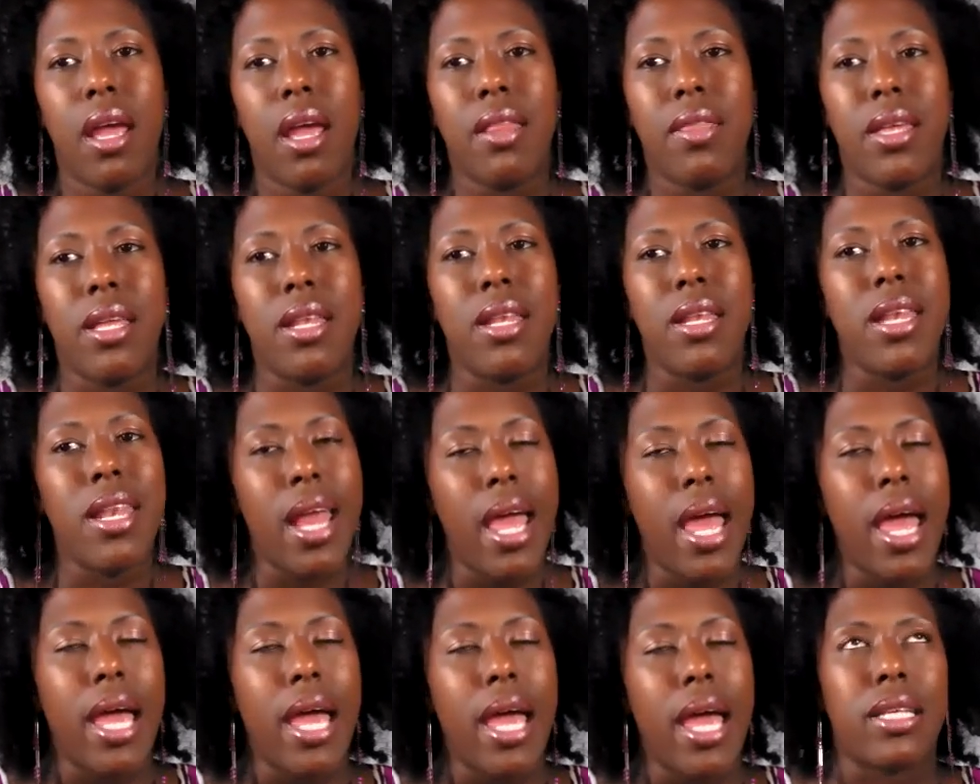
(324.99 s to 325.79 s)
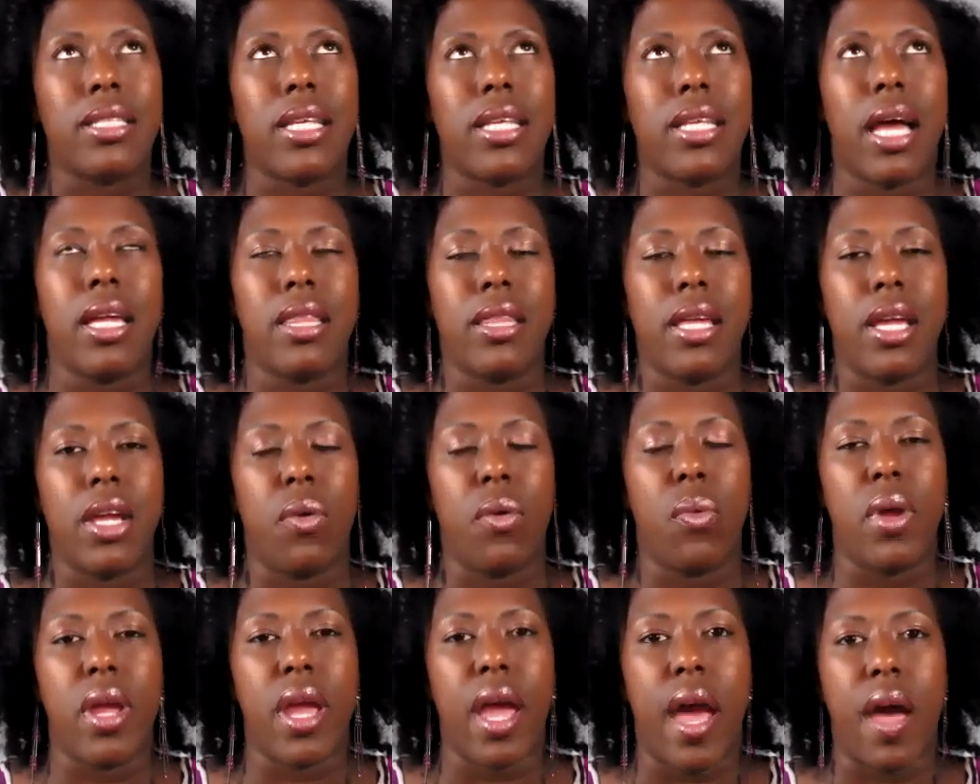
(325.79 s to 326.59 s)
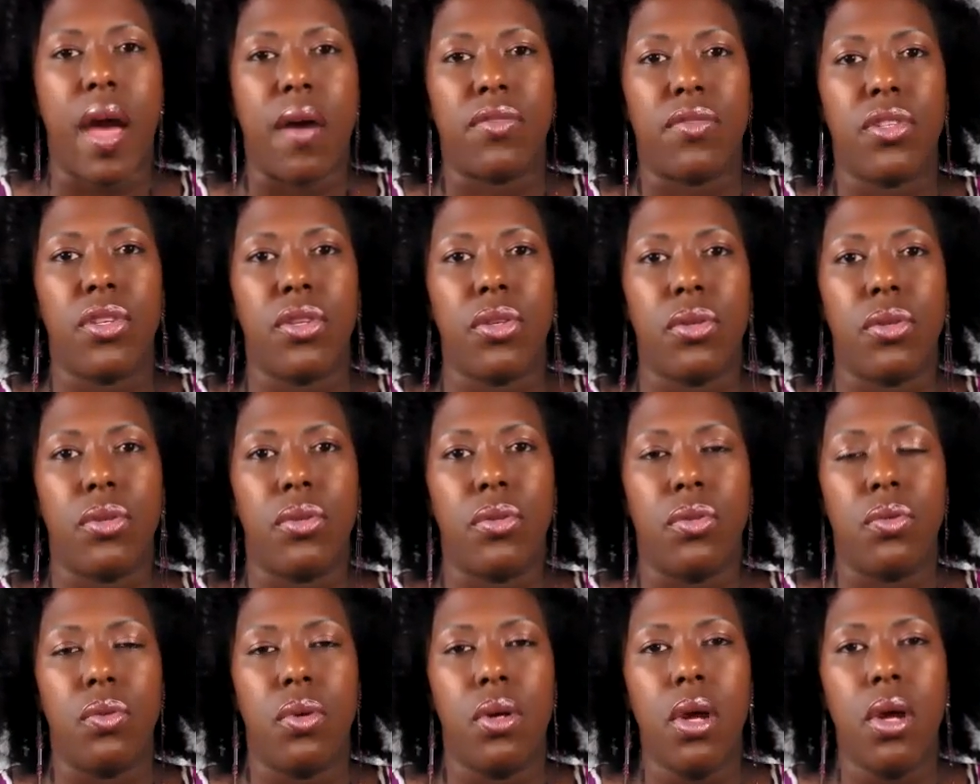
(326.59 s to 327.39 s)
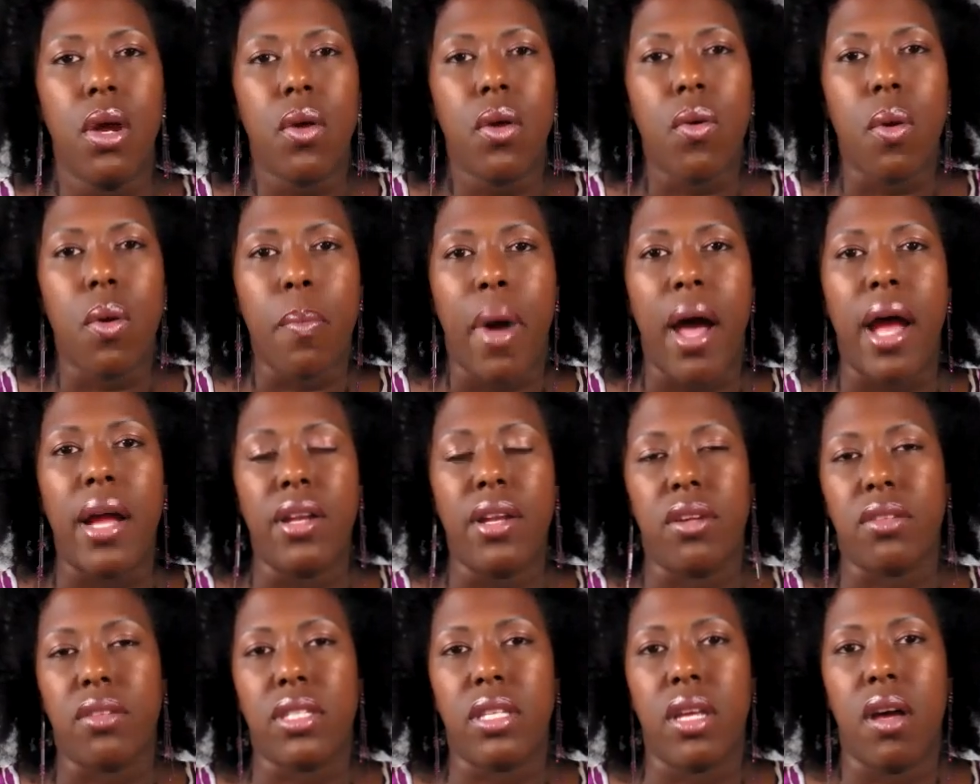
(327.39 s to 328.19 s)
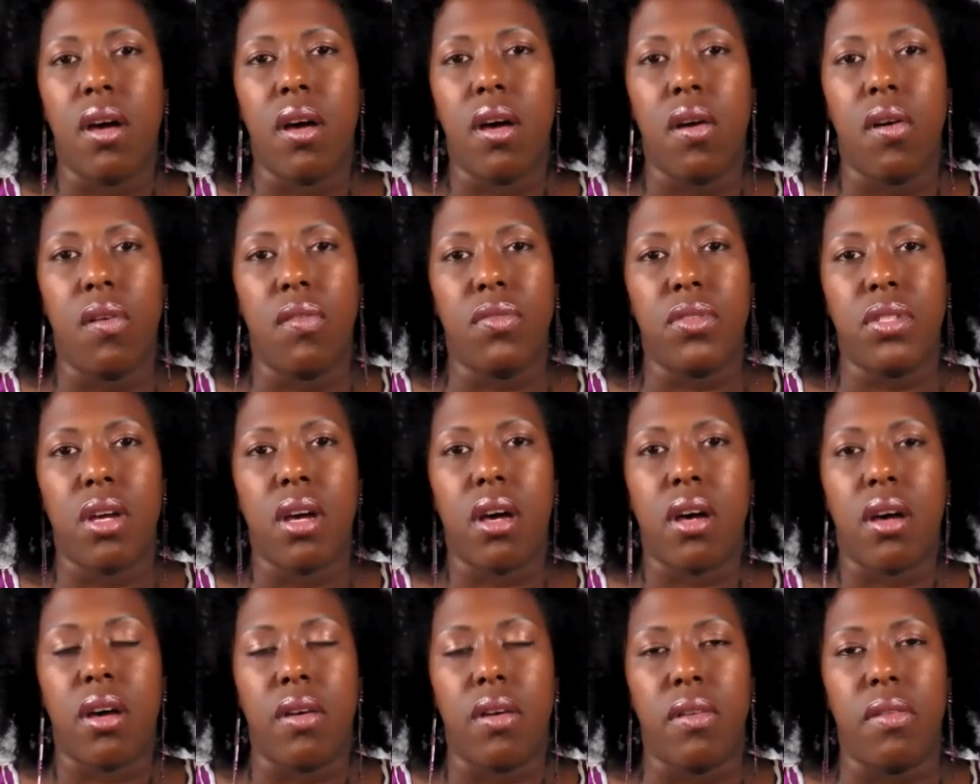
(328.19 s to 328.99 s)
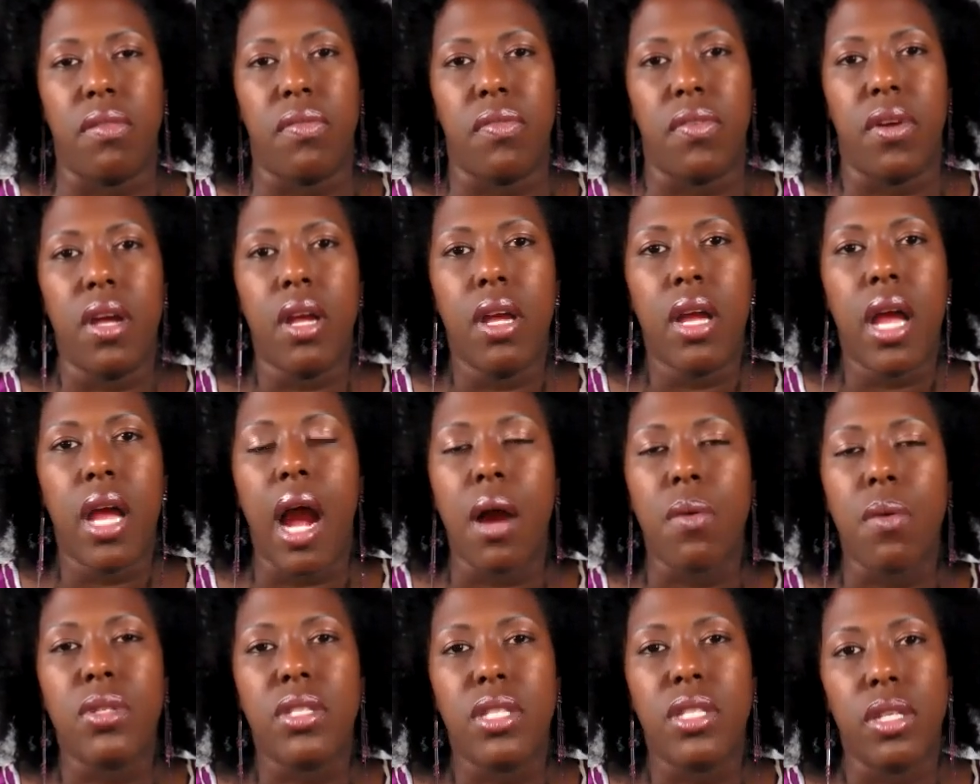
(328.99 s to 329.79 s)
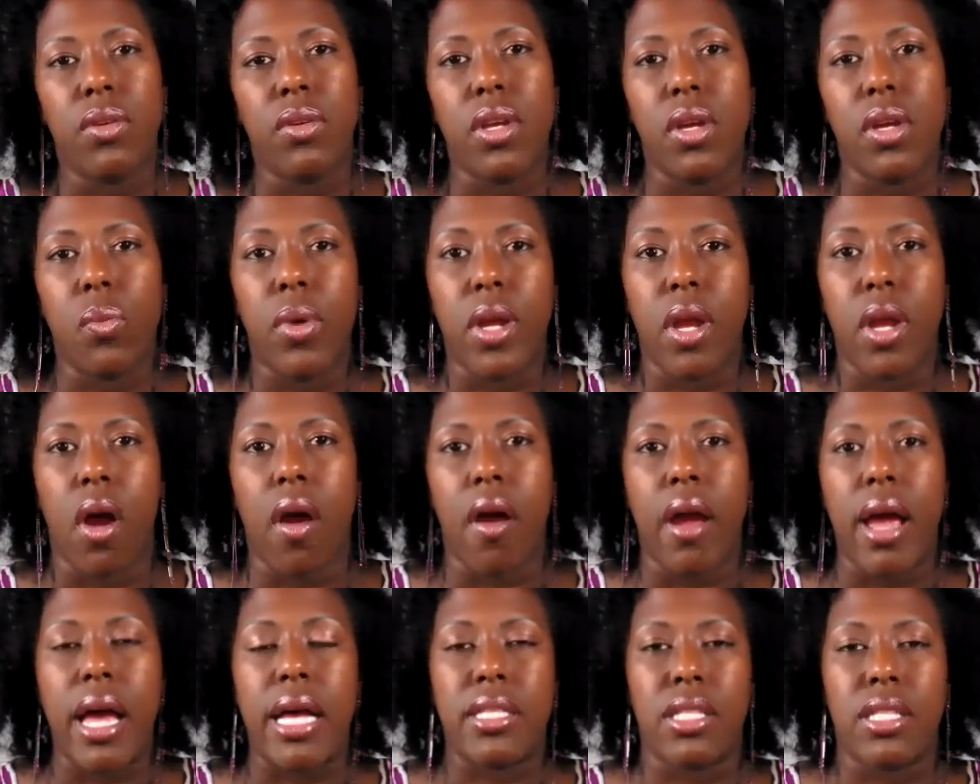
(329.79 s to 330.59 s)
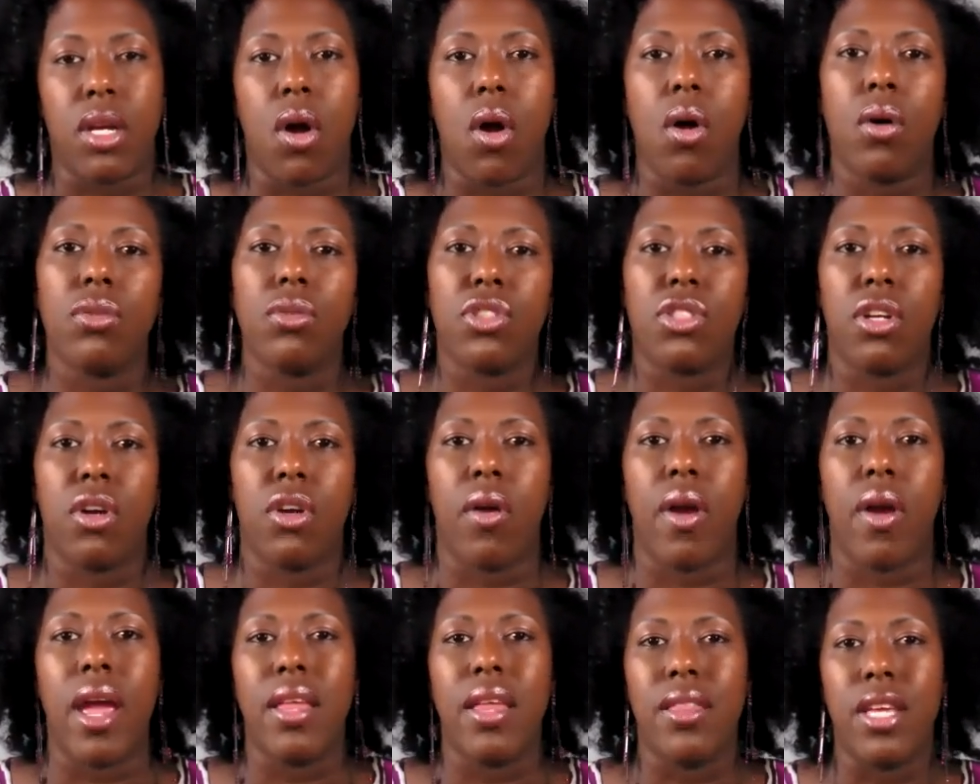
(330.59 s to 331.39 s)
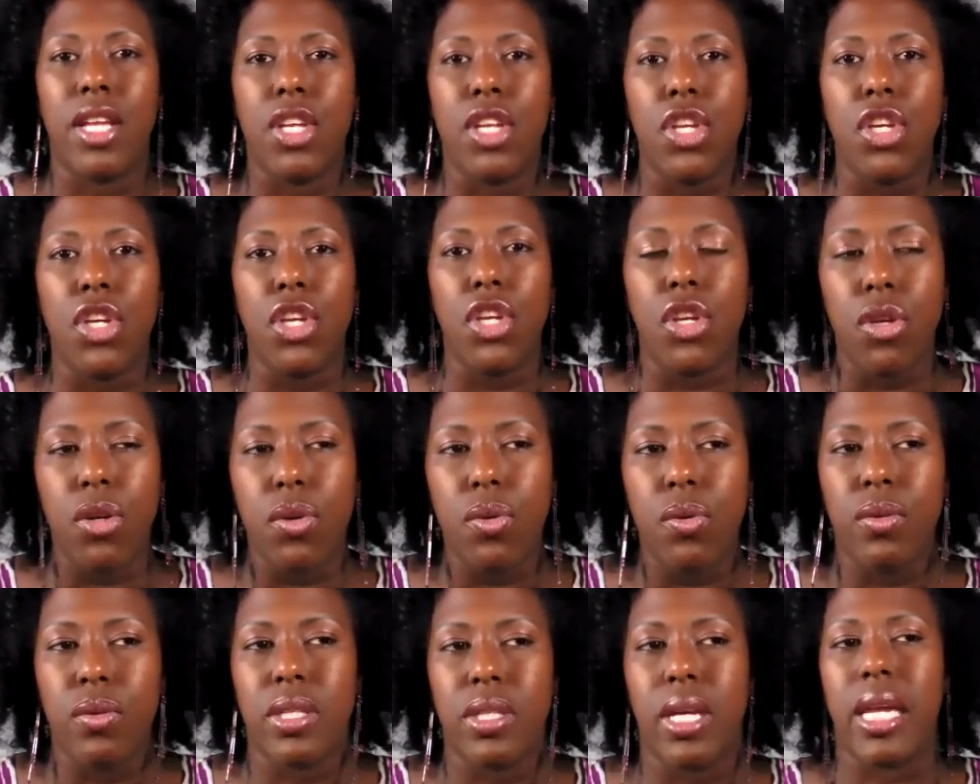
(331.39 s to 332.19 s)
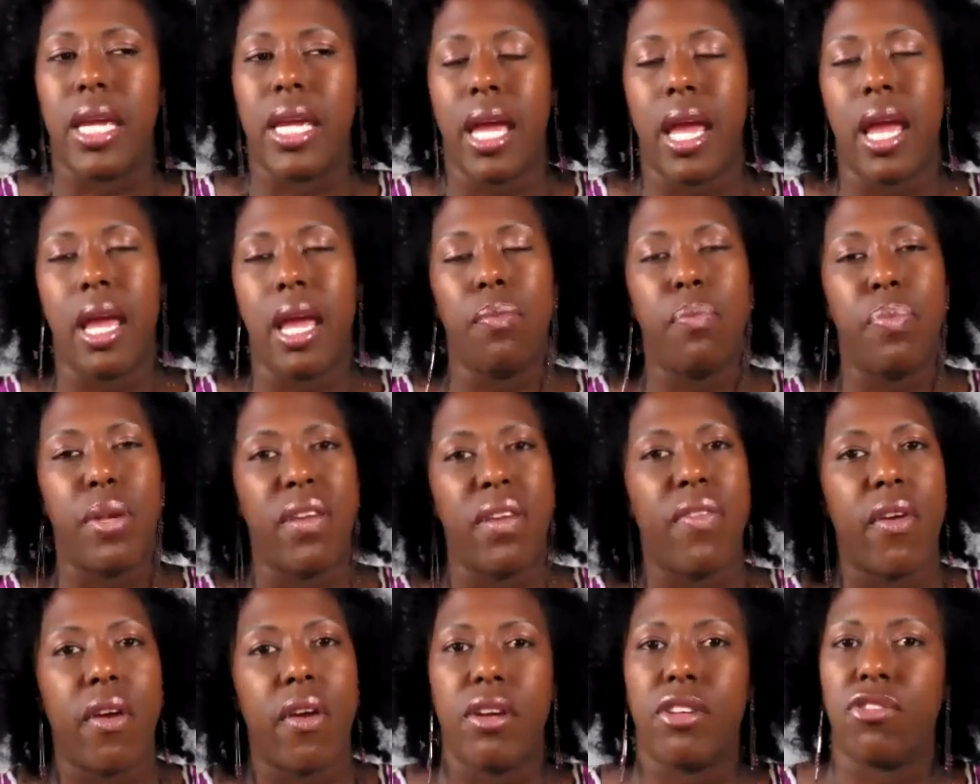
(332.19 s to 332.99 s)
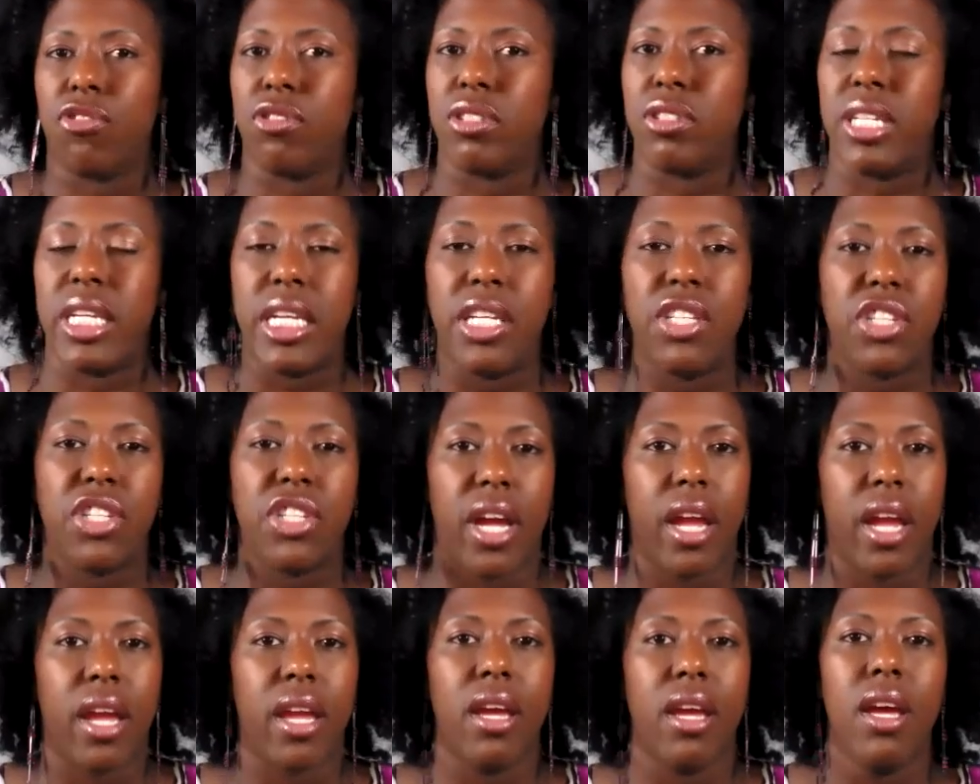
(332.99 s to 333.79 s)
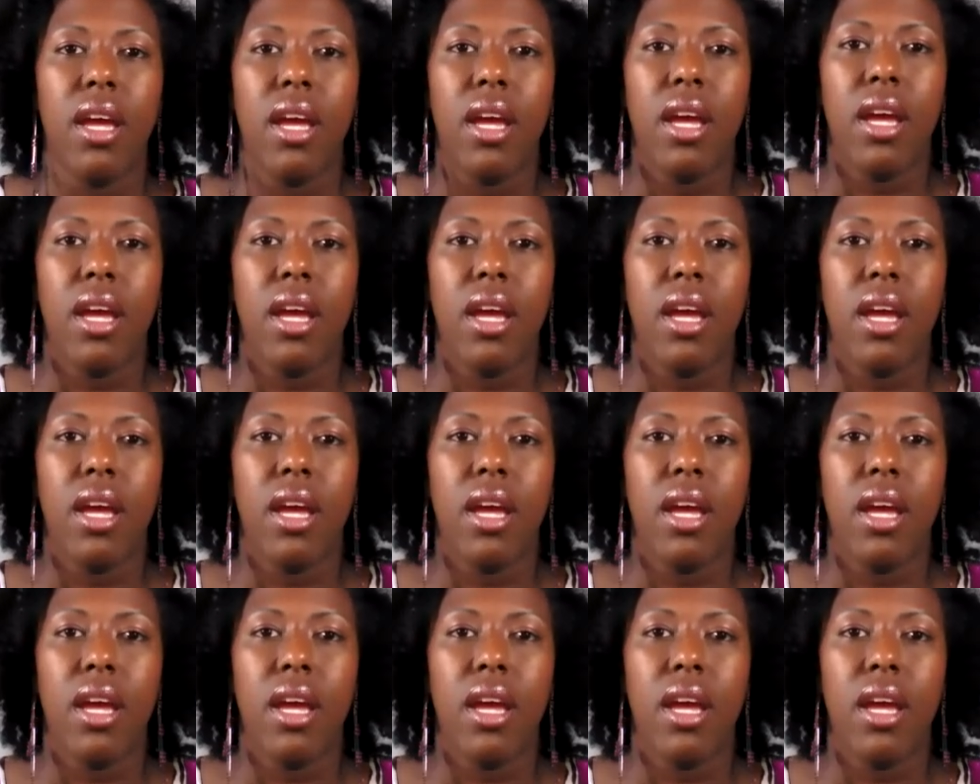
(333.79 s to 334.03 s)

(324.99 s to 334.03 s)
And then next, I think we have to remind ourselves of how resilient we are as a culture, and then use, again, be very strategic